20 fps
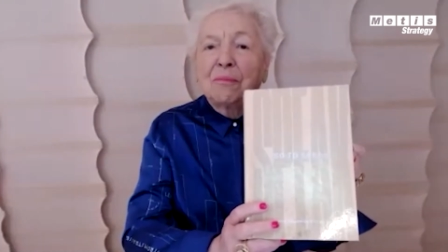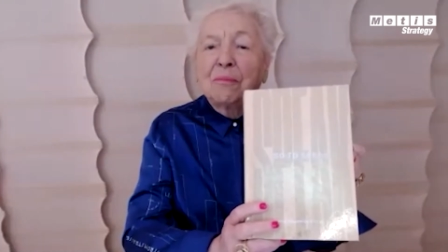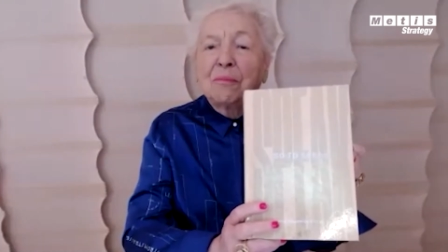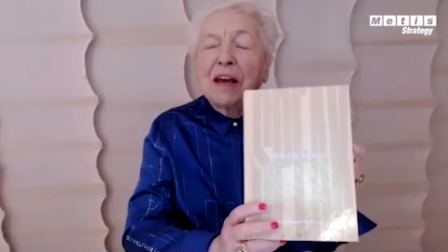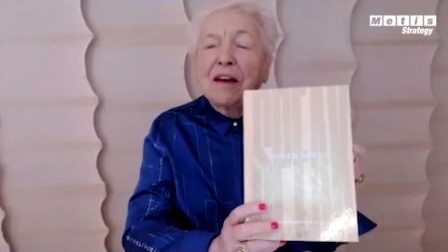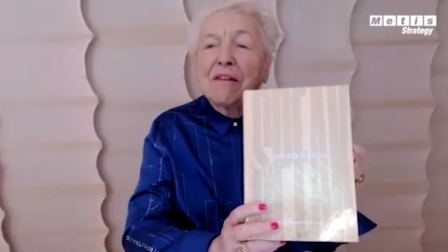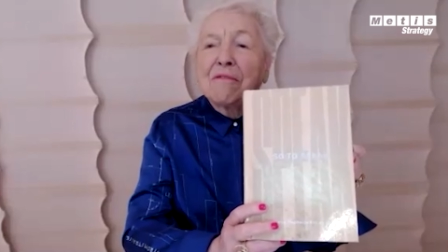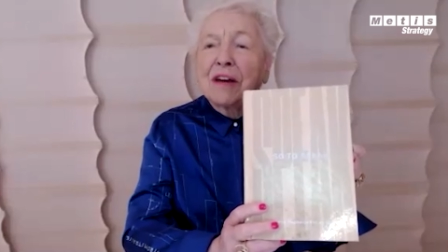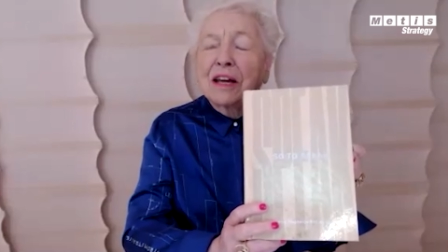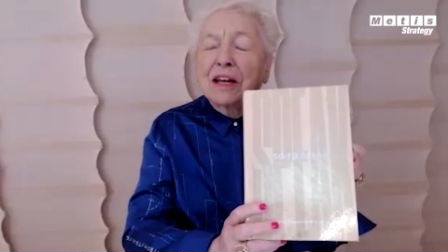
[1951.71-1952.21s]
may
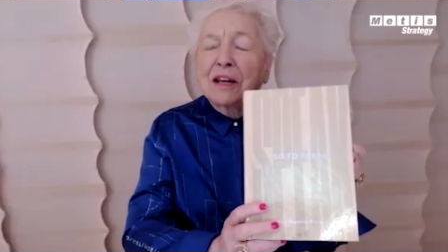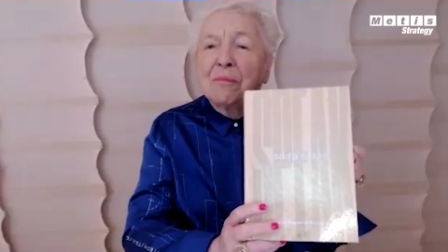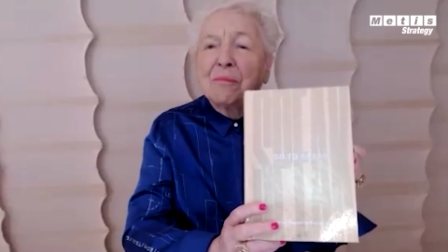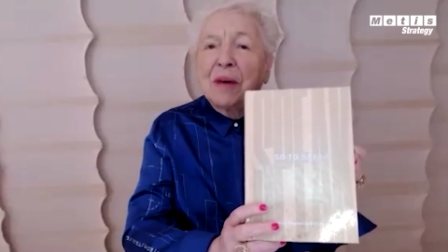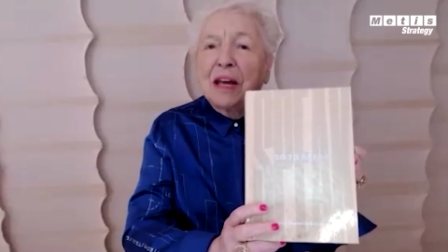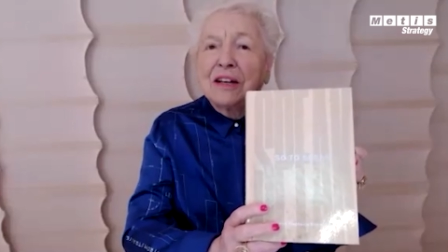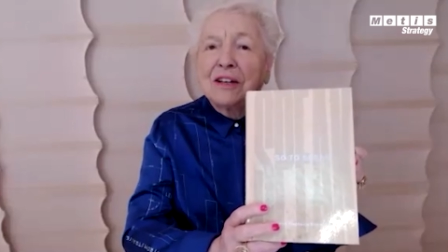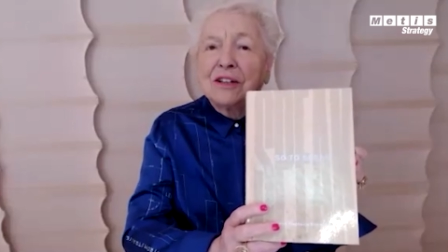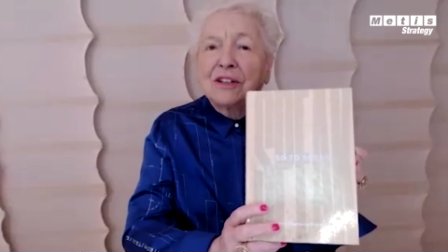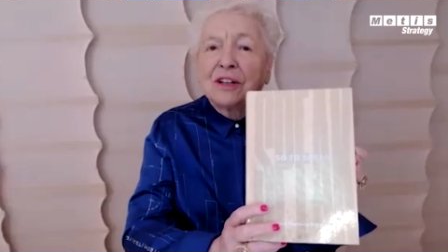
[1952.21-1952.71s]
I
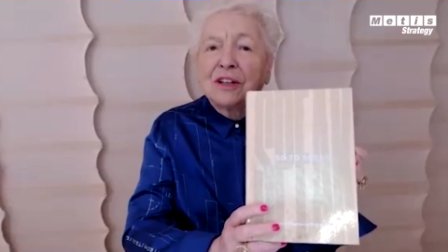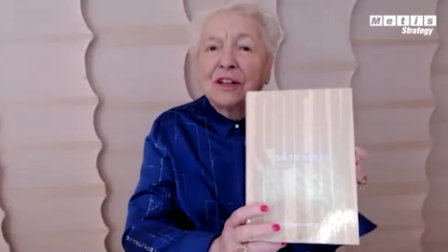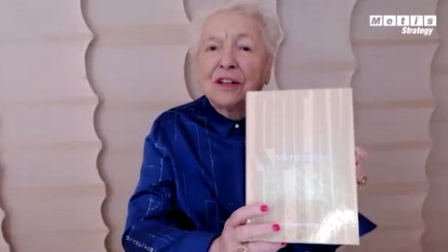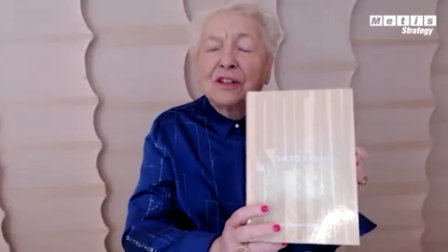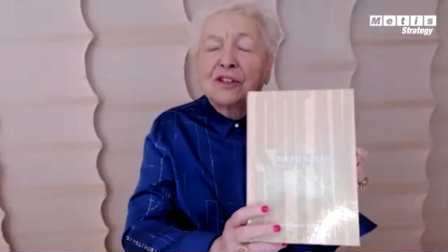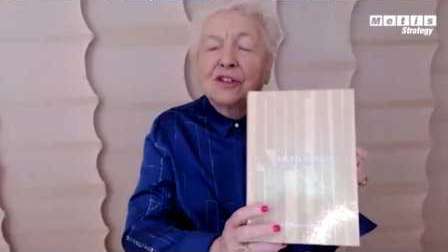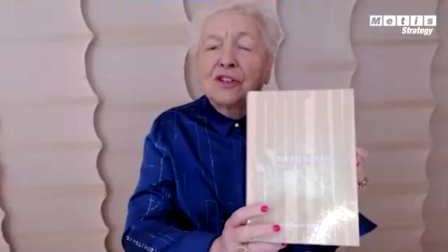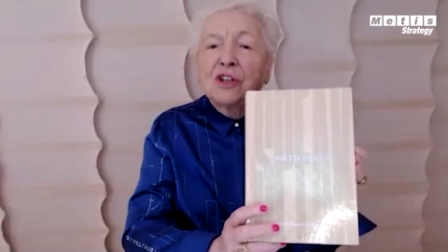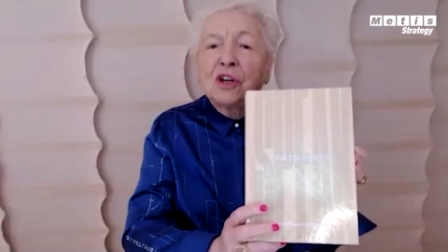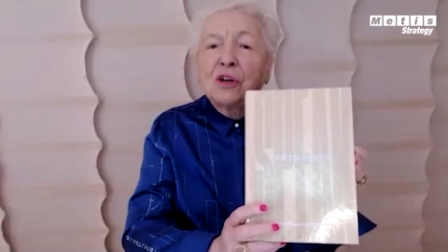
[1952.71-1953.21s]
recommend
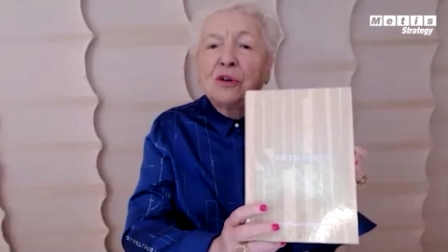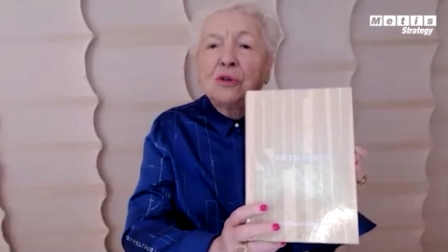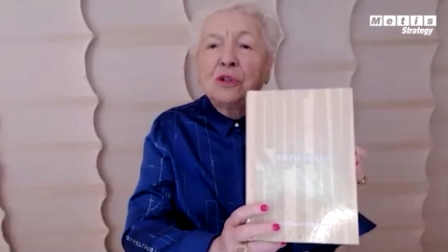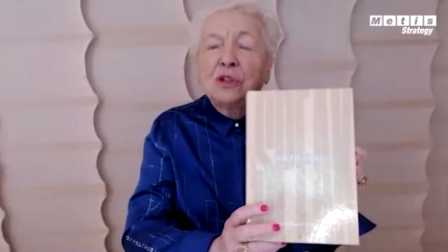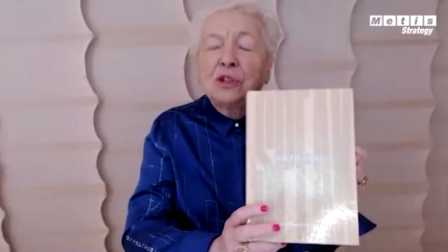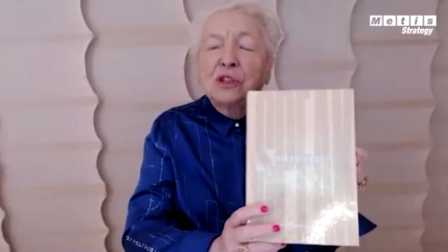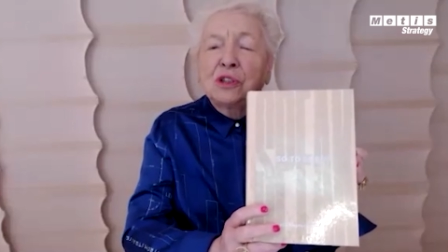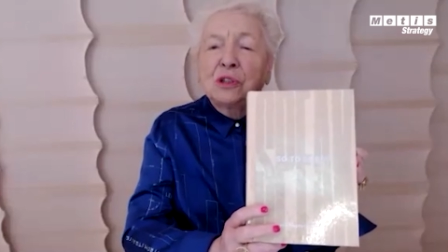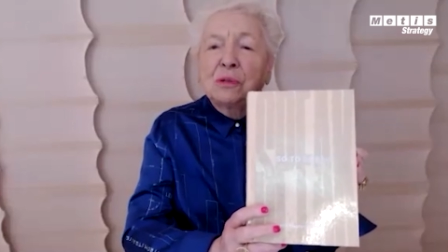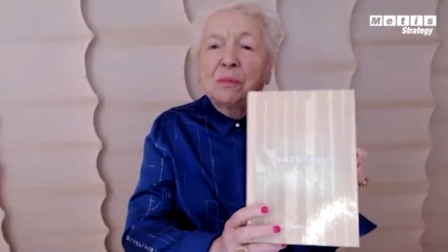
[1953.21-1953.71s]
So
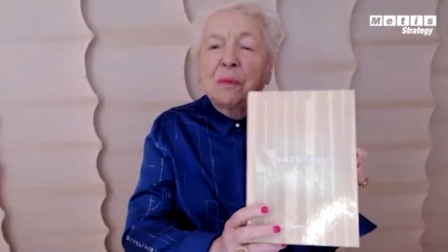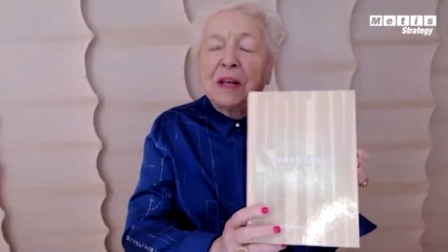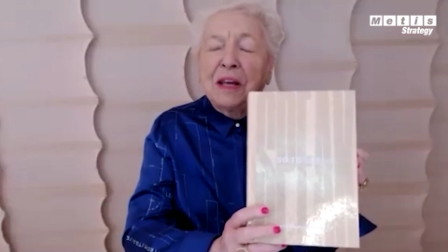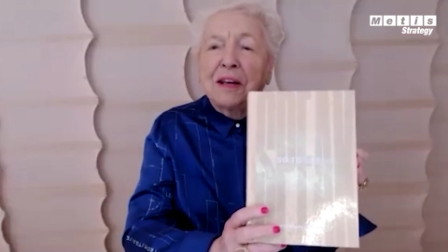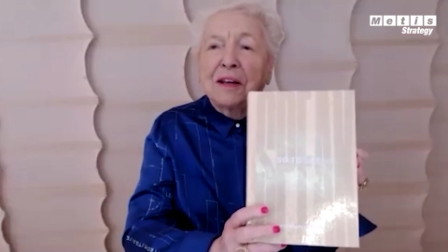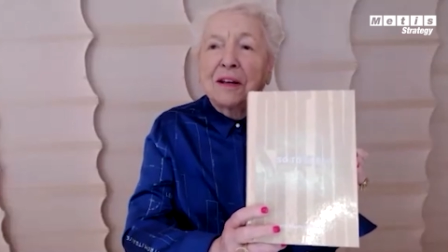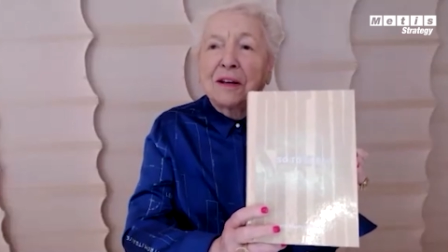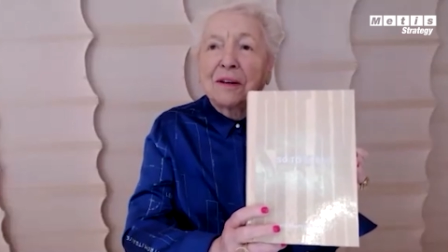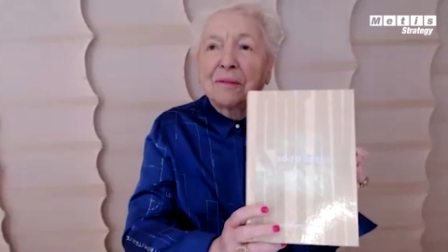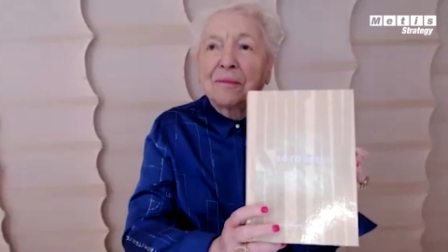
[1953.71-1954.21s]
to
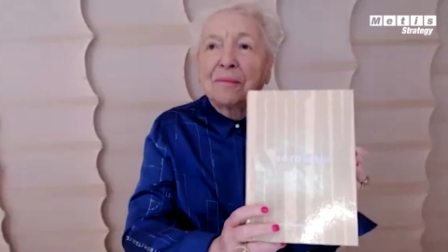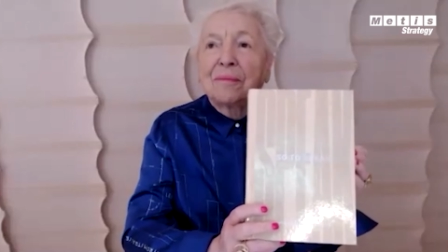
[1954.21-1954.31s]
Speak.